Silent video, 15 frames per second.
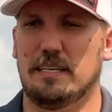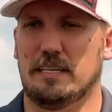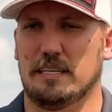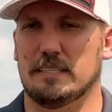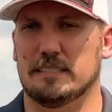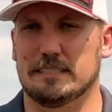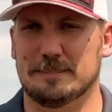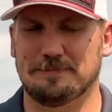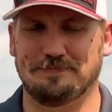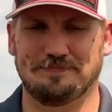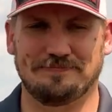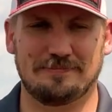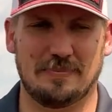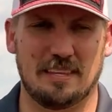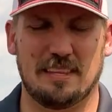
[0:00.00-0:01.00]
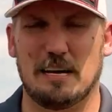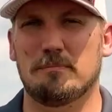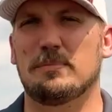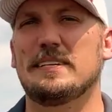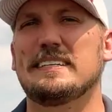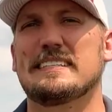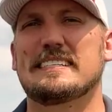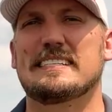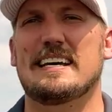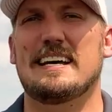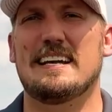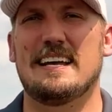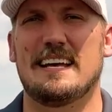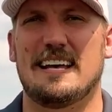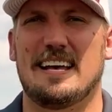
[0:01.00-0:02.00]
Um, that being
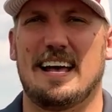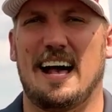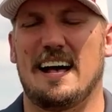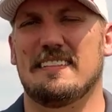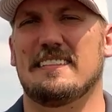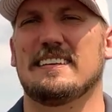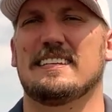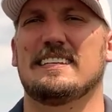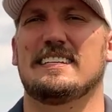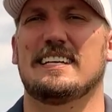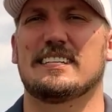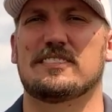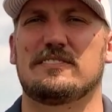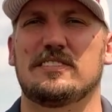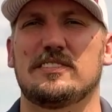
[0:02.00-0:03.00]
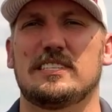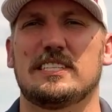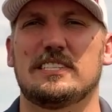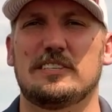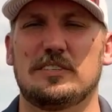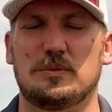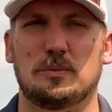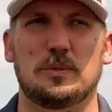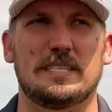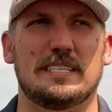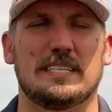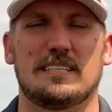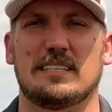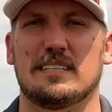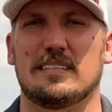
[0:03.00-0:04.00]
said, I think in the next few years, we
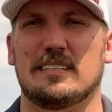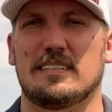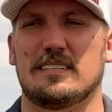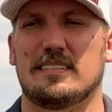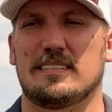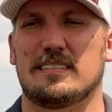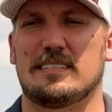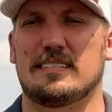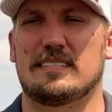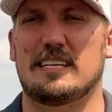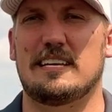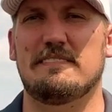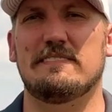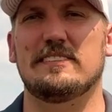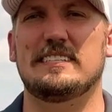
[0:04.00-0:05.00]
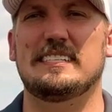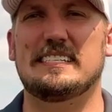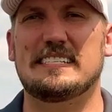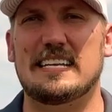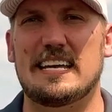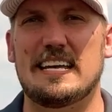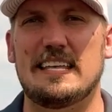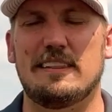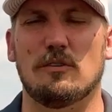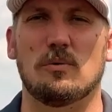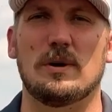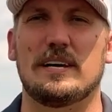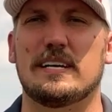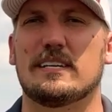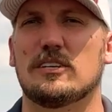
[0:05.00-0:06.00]
can safely say the
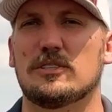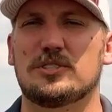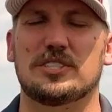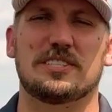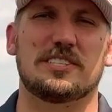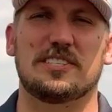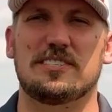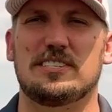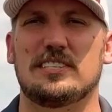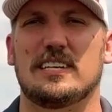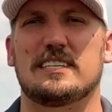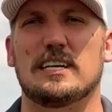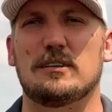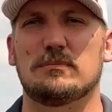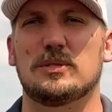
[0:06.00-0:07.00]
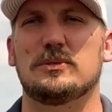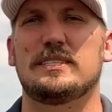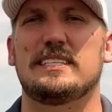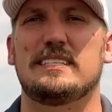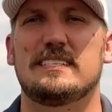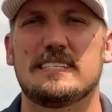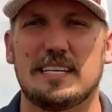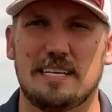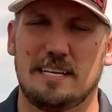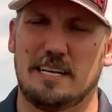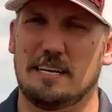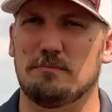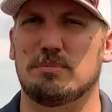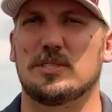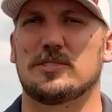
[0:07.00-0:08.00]
way kochia turns into tumbleweeds
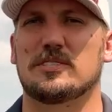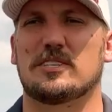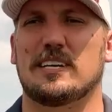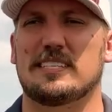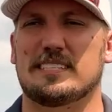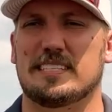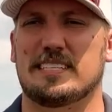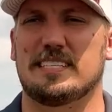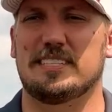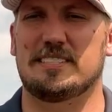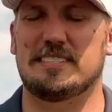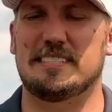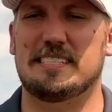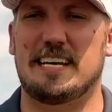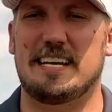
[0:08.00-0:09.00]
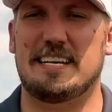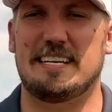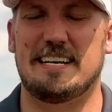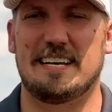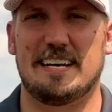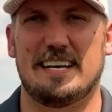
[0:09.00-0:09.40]
and blows across the countryside,